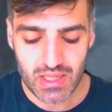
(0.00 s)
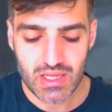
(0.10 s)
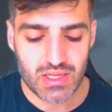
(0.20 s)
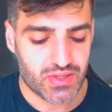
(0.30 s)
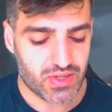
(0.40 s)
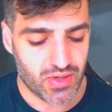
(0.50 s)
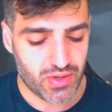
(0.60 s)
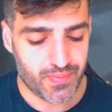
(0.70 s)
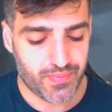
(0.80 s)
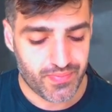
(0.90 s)

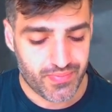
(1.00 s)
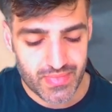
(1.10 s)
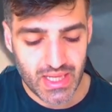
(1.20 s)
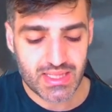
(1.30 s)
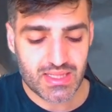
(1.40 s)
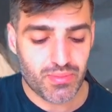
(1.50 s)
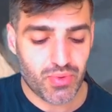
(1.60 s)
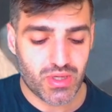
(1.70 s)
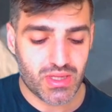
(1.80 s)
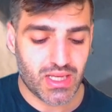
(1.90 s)
So that's the
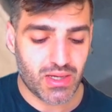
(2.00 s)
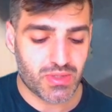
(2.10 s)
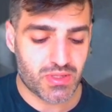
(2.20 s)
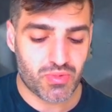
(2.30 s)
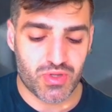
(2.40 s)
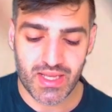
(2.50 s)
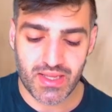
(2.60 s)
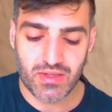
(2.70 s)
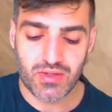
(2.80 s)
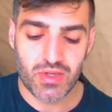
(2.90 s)
board that was
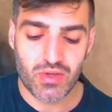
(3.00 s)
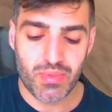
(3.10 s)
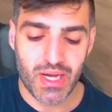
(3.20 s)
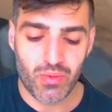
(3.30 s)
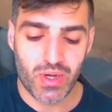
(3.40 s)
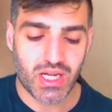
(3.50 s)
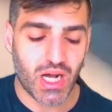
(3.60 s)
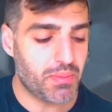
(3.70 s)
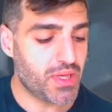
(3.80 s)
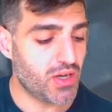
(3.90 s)
presented to you by 1
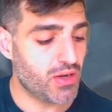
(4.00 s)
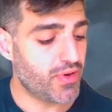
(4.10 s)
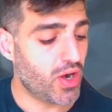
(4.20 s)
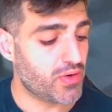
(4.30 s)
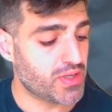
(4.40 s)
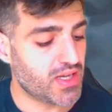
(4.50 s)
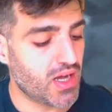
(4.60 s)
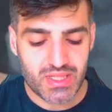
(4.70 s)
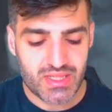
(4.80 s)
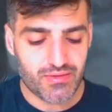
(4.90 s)
copy of
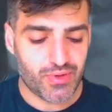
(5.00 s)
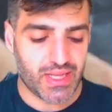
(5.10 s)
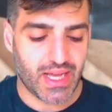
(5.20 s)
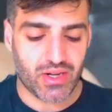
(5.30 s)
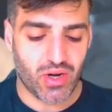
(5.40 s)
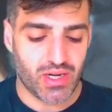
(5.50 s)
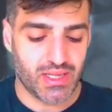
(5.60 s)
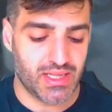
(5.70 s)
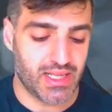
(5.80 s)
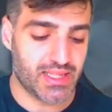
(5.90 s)
Aratama. The reason for that card,
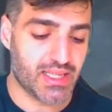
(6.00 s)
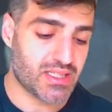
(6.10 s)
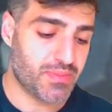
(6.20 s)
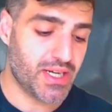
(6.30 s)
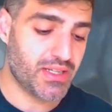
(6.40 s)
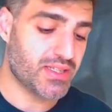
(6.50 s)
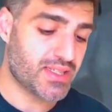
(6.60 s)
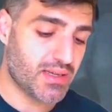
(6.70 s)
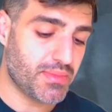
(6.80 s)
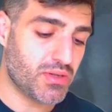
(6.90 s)
and I think it's better than
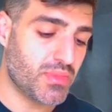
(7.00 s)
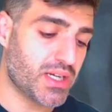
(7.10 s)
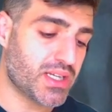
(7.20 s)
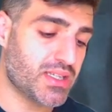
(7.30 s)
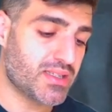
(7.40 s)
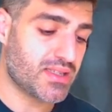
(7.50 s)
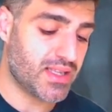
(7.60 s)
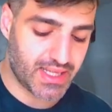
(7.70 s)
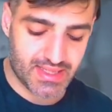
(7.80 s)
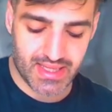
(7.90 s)
Summoner Monk, is
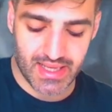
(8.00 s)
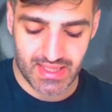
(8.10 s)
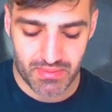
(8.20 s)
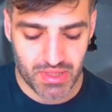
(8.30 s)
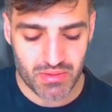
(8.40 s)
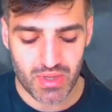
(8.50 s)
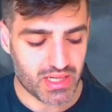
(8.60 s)
like I said, Summoner Monk